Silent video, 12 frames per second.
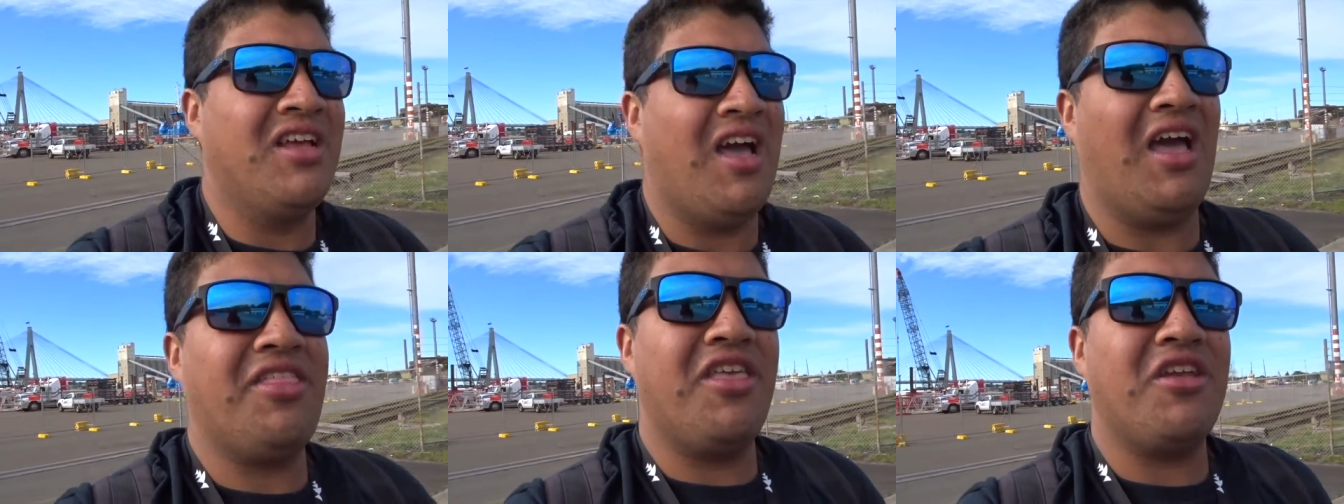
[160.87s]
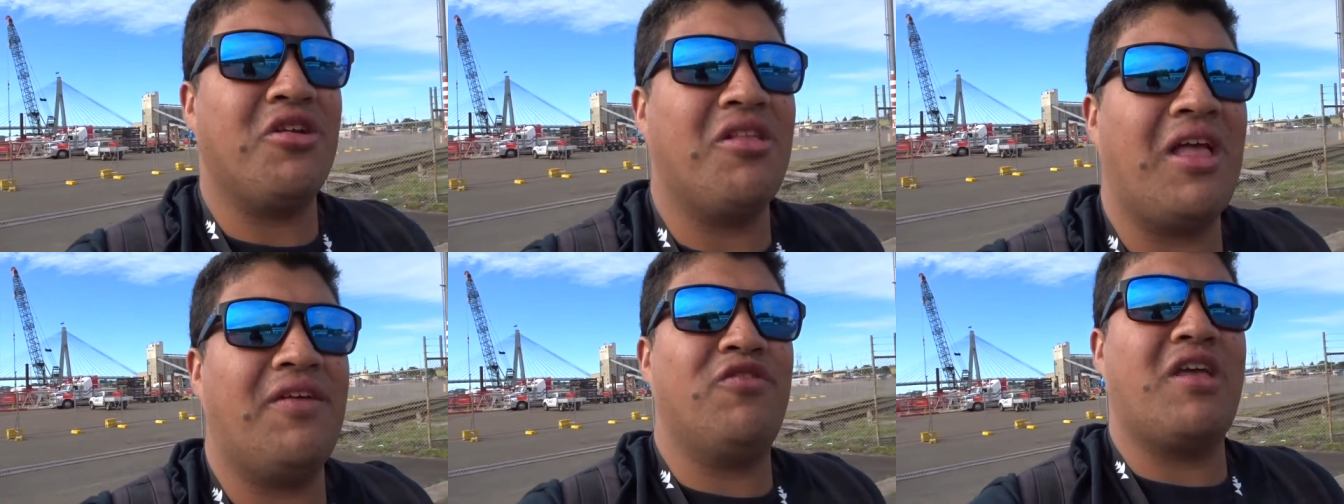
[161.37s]
I think your
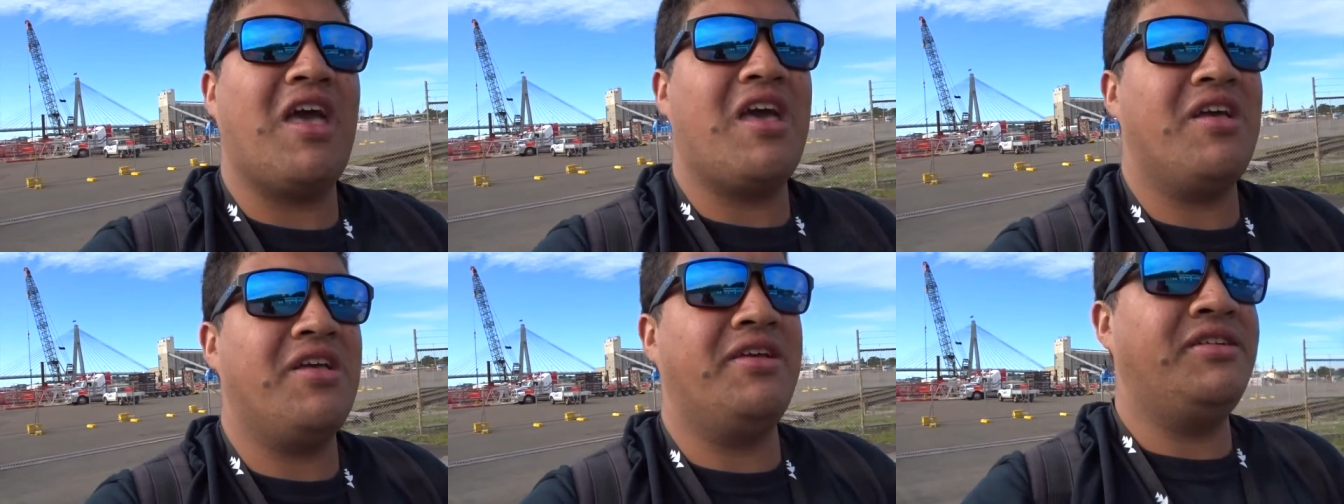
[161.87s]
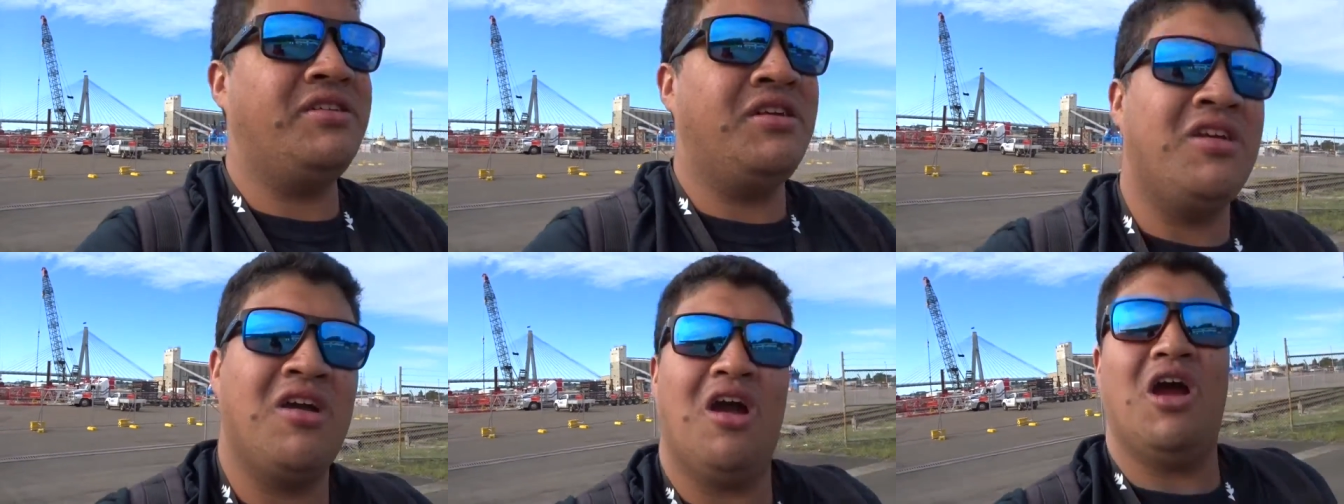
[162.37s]
life will get
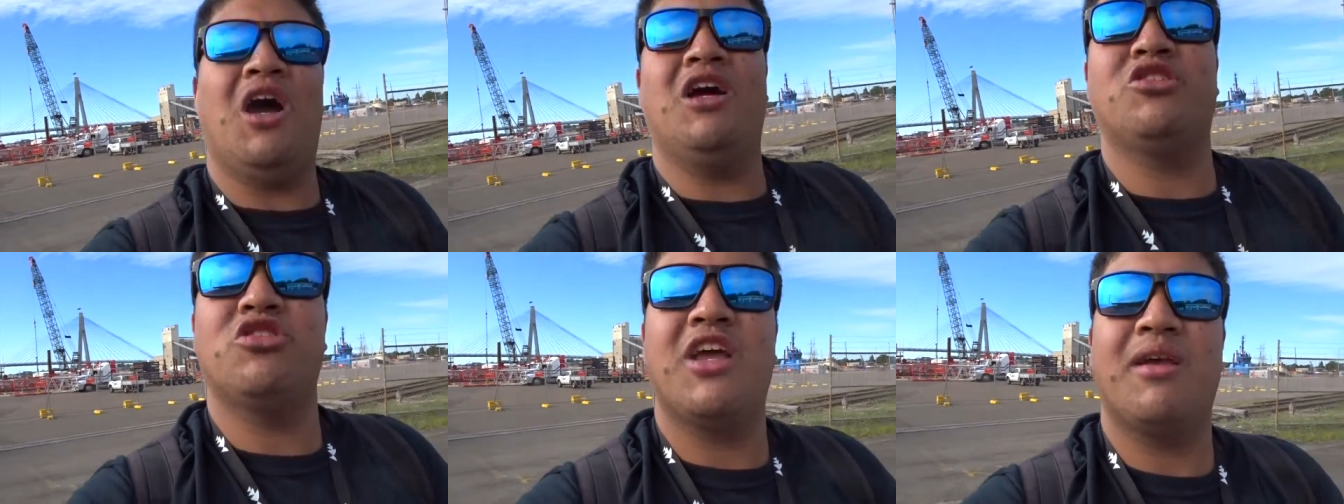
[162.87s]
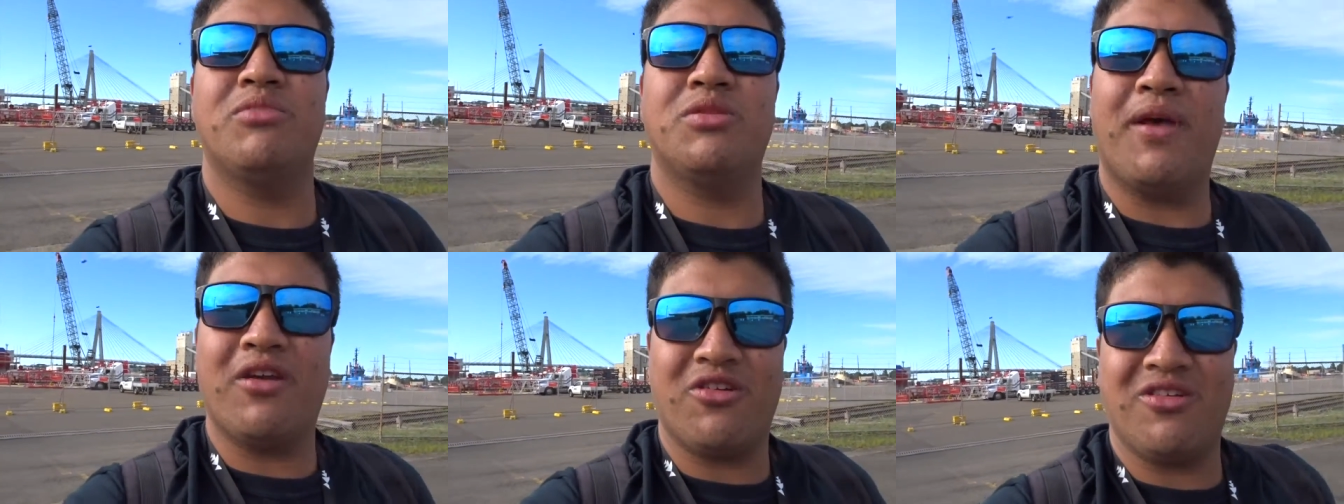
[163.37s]
a hundred times
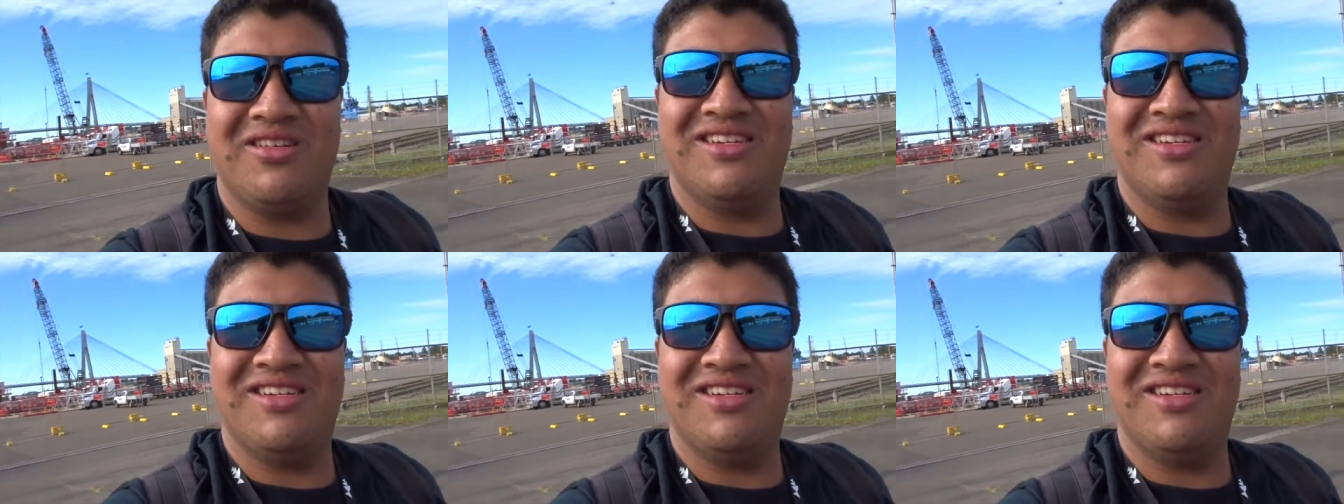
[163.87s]
better.